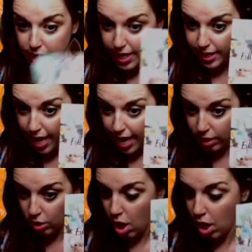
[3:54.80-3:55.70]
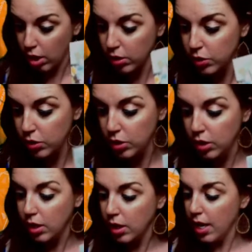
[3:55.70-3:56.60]
catalogs
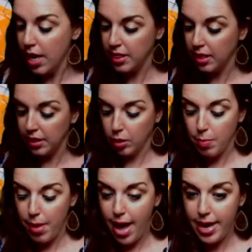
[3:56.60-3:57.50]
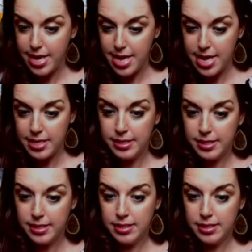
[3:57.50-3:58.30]
in the little baggies